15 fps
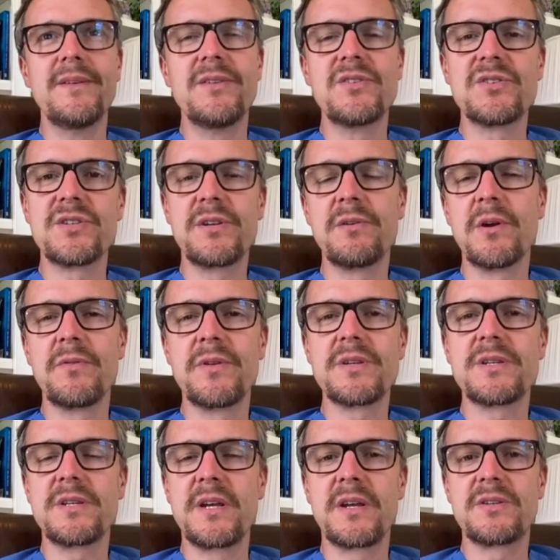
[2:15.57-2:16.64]
0 to
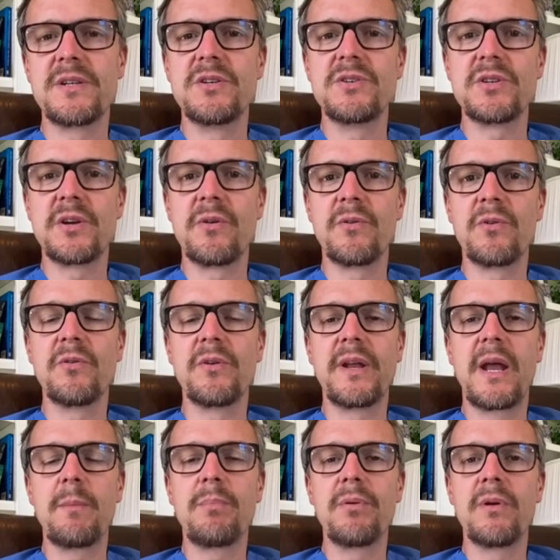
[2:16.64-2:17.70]
6 in general, and
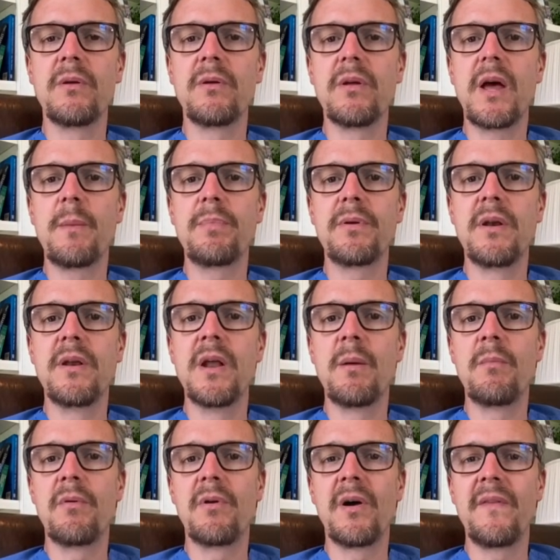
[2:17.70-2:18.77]
I put a
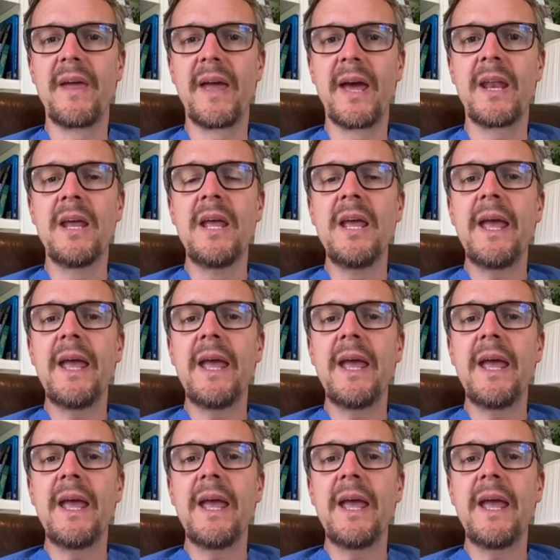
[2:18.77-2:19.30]
number on that.